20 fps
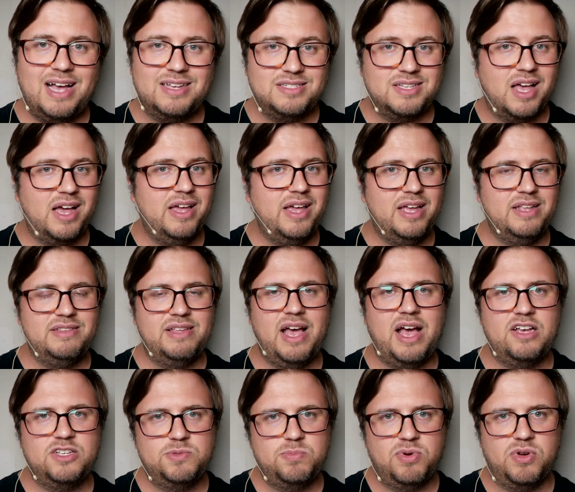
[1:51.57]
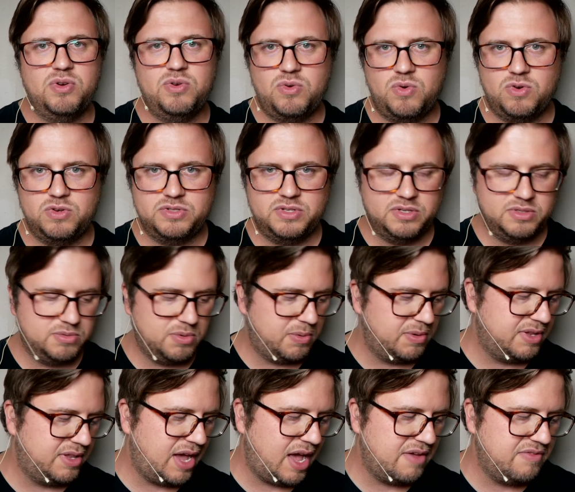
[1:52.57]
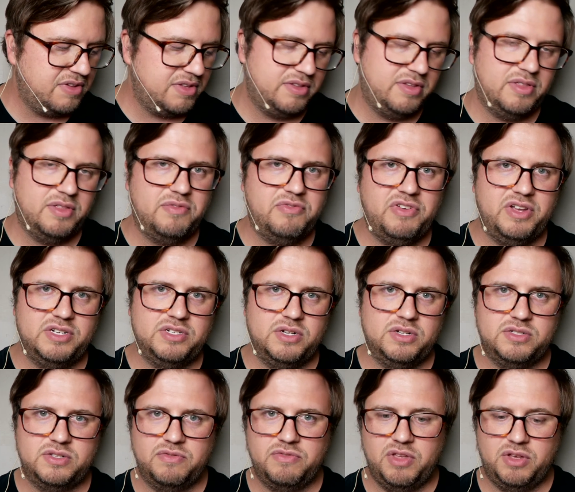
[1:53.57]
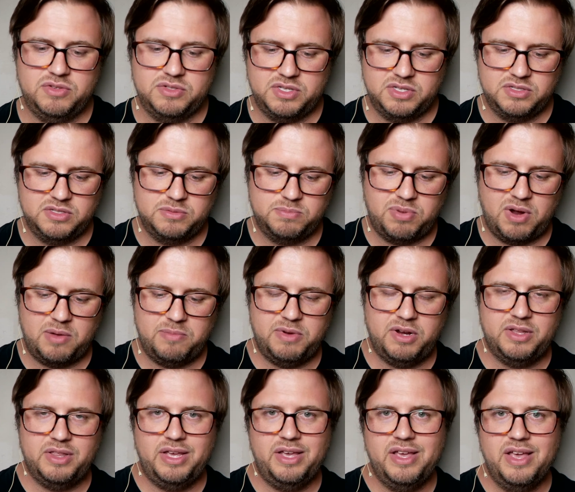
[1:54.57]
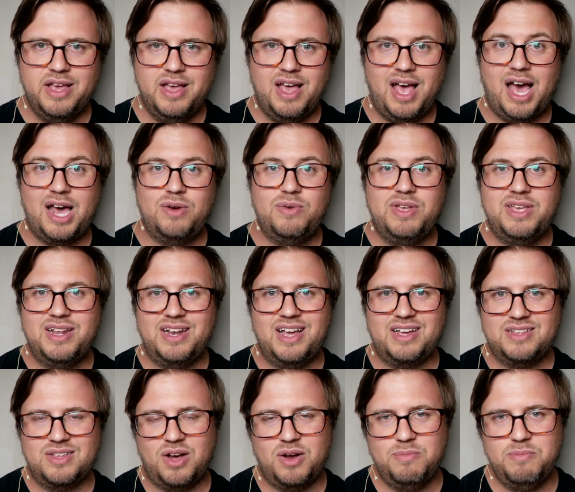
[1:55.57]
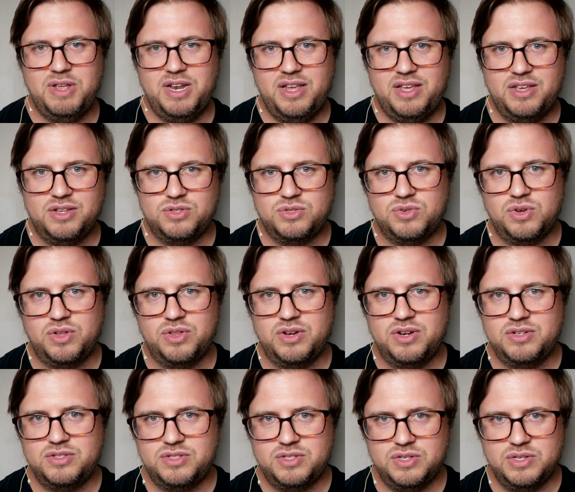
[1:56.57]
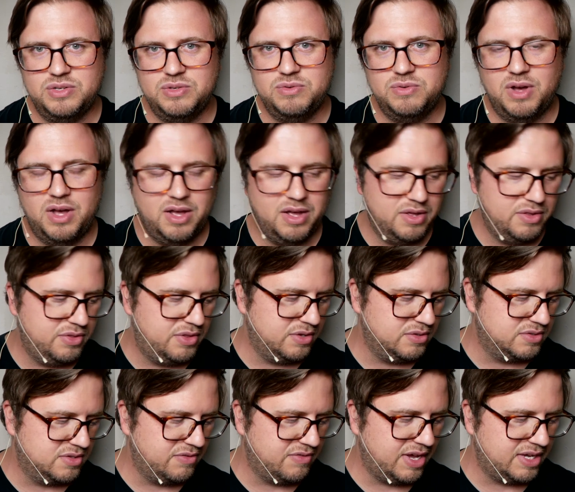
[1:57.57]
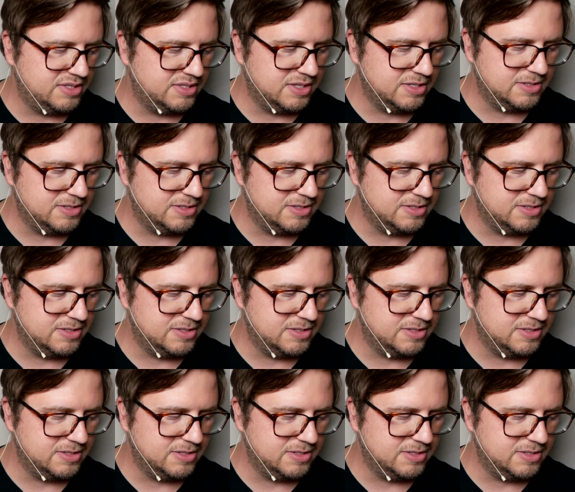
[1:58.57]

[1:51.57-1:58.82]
Lite and Taz Pro courses where we dive into the features of those. This is primarily how do we connect our MIDI controller to uh, those devices.